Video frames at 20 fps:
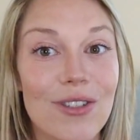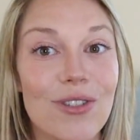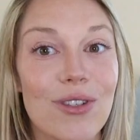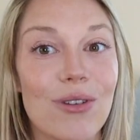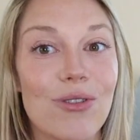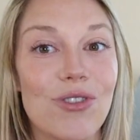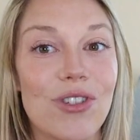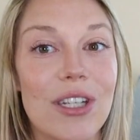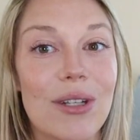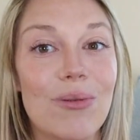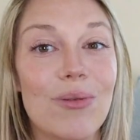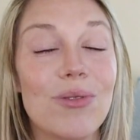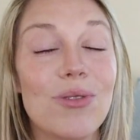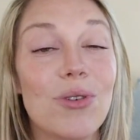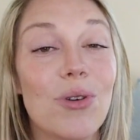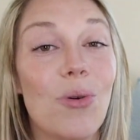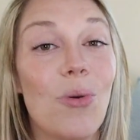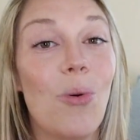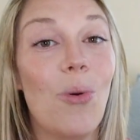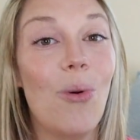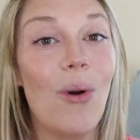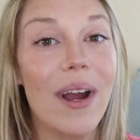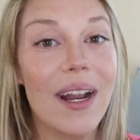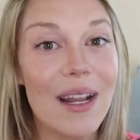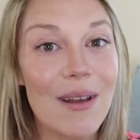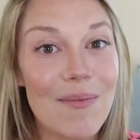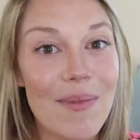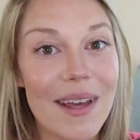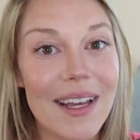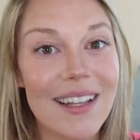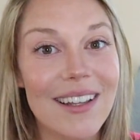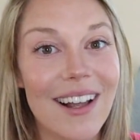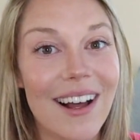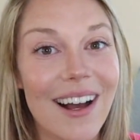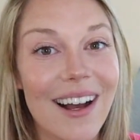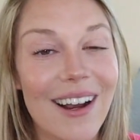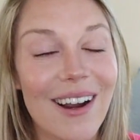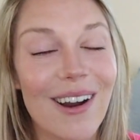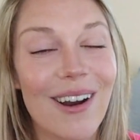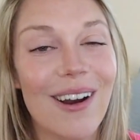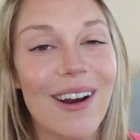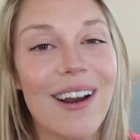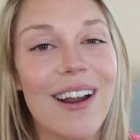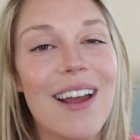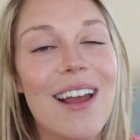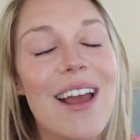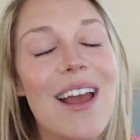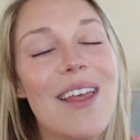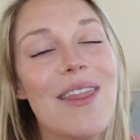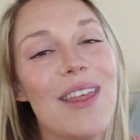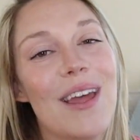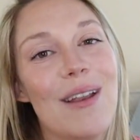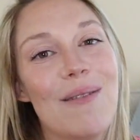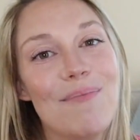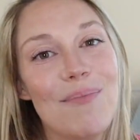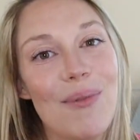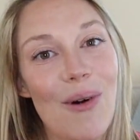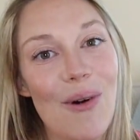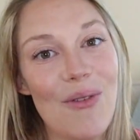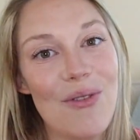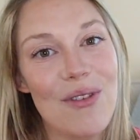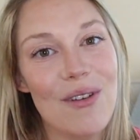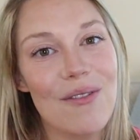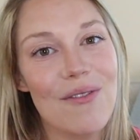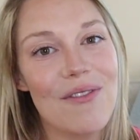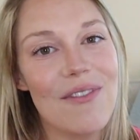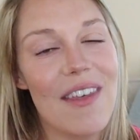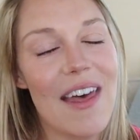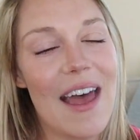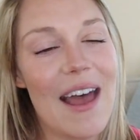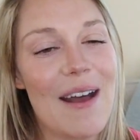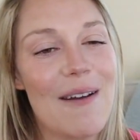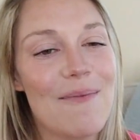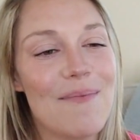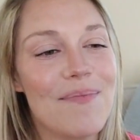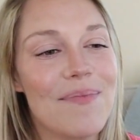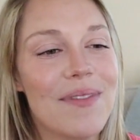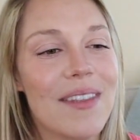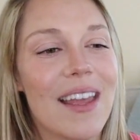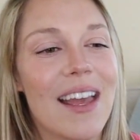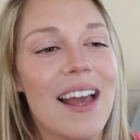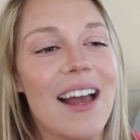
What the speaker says: so she was quite a bit longer than both of them,